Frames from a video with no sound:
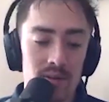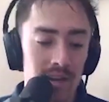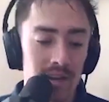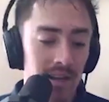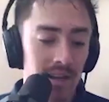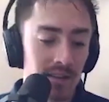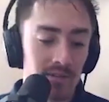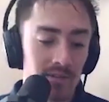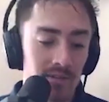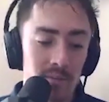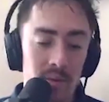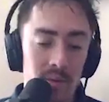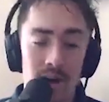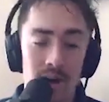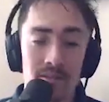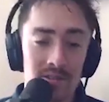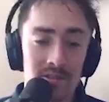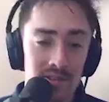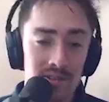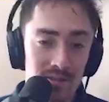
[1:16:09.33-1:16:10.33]
And if it
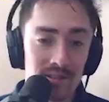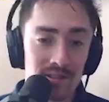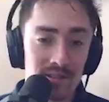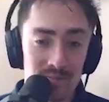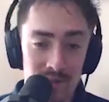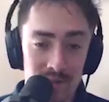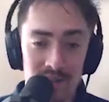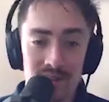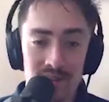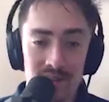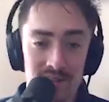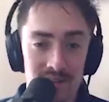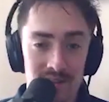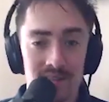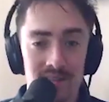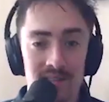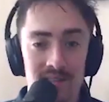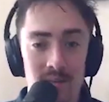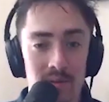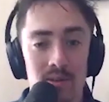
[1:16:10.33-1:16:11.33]
bothers you, it's because
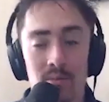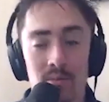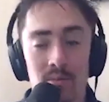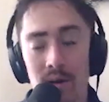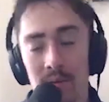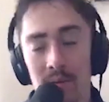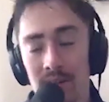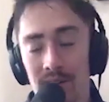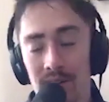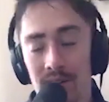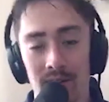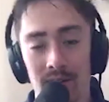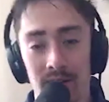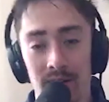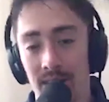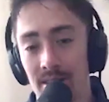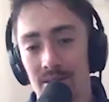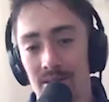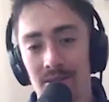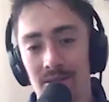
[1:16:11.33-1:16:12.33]
it's something you probably need to look
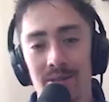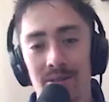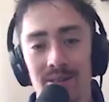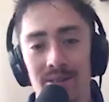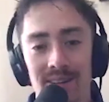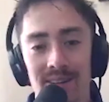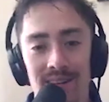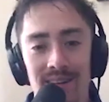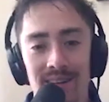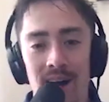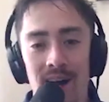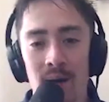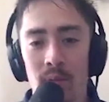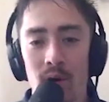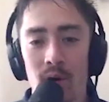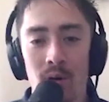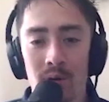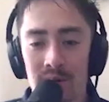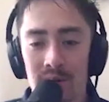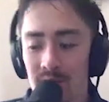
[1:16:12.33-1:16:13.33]
at. So I'm
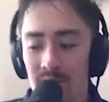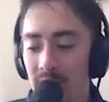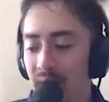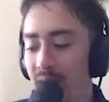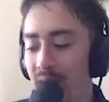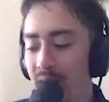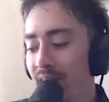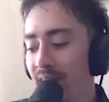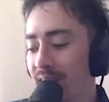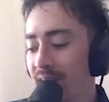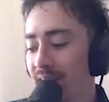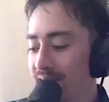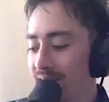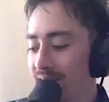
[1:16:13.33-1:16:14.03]
always about like,